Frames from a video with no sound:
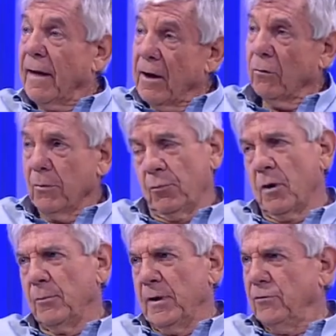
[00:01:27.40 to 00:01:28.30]
They are the
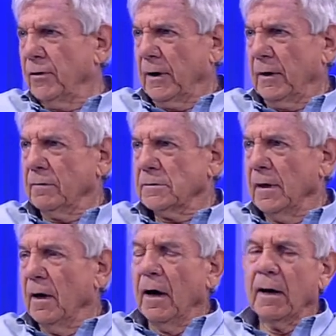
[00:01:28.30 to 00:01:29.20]
primary educators.
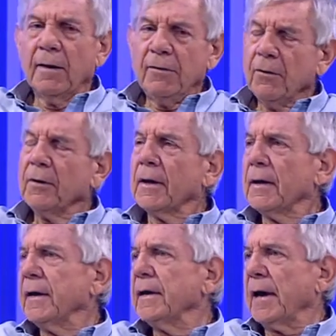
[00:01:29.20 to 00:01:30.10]
I don't think you're
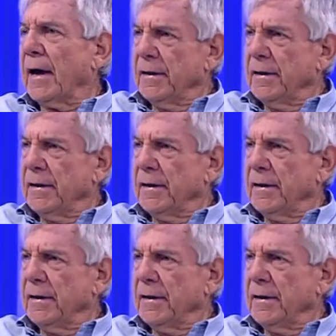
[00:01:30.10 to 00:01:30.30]
going to get an